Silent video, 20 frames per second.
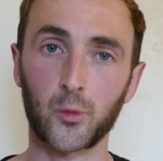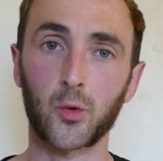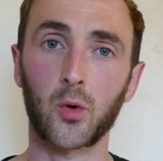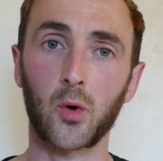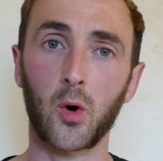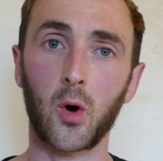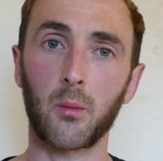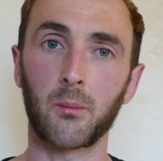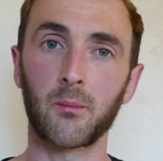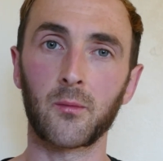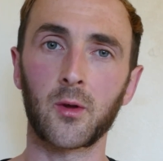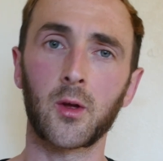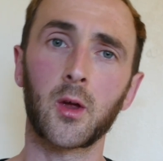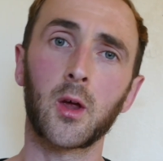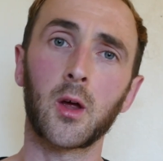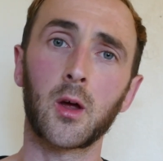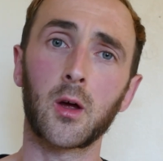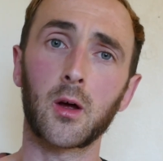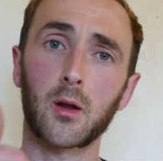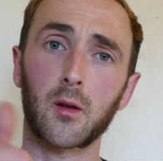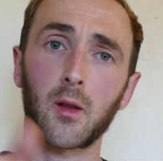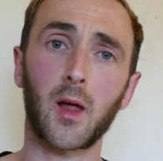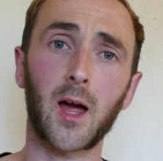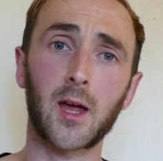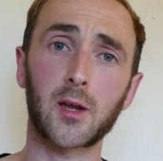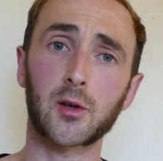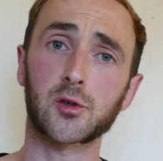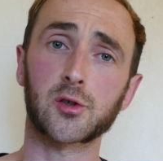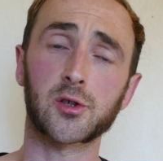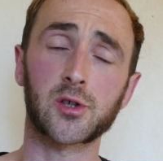Cool.
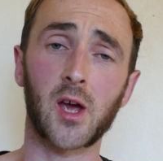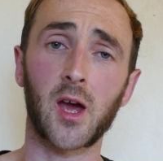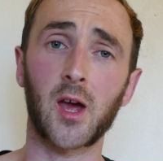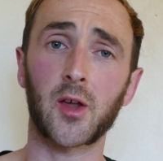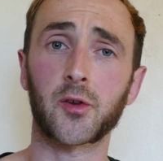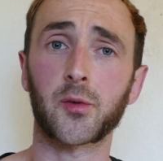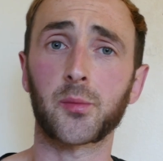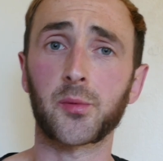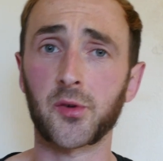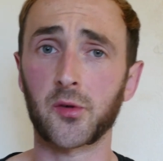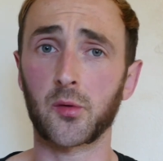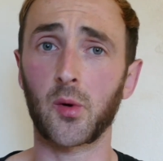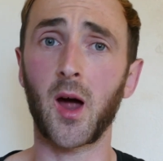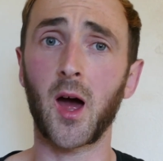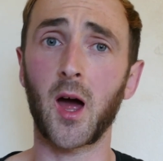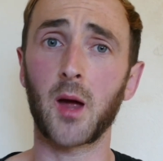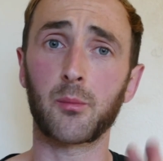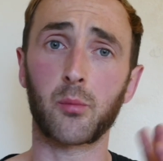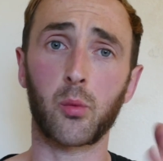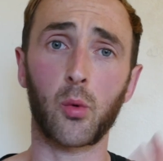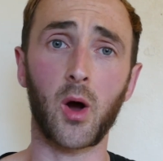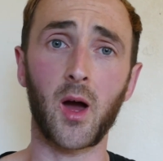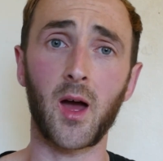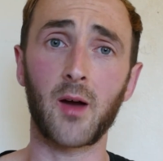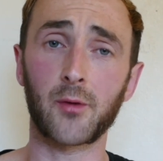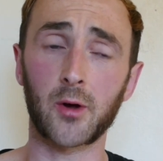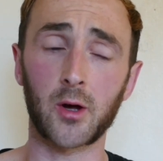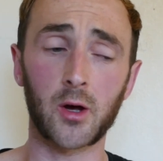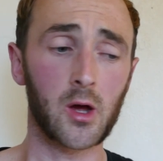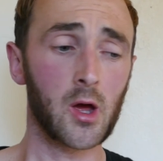Like, share, subscribe,
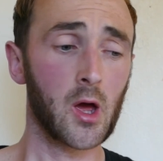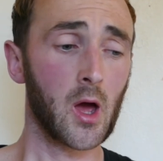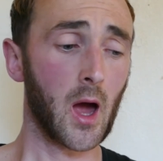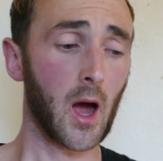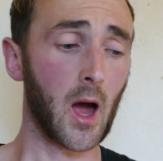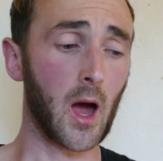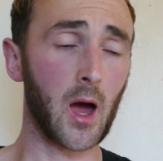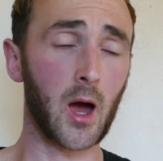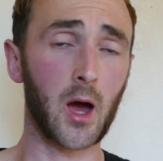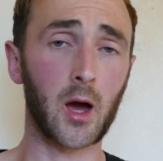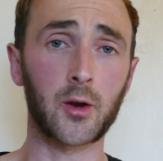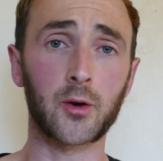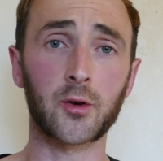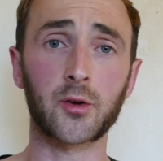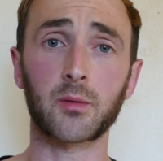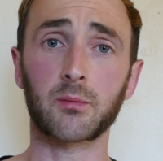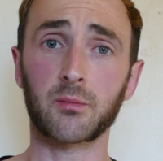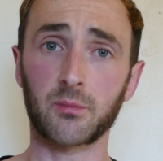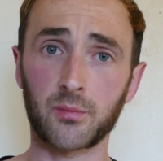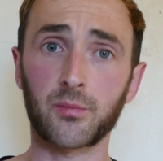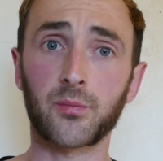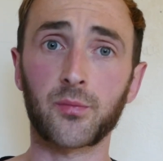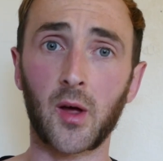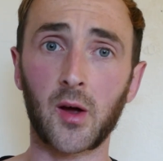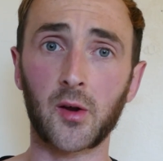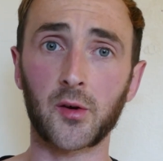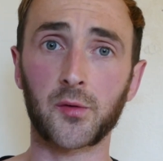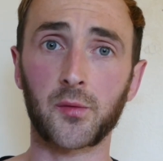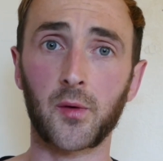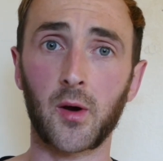whatever, and
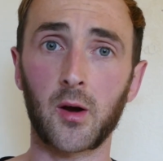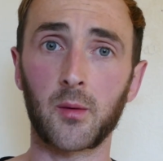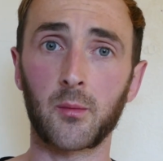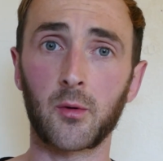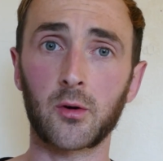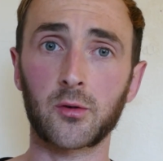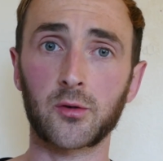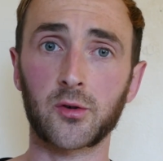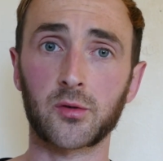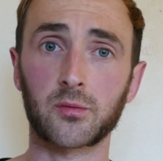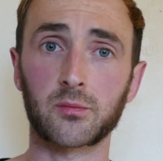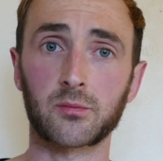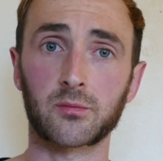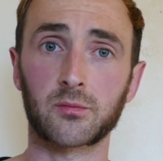thanks very much.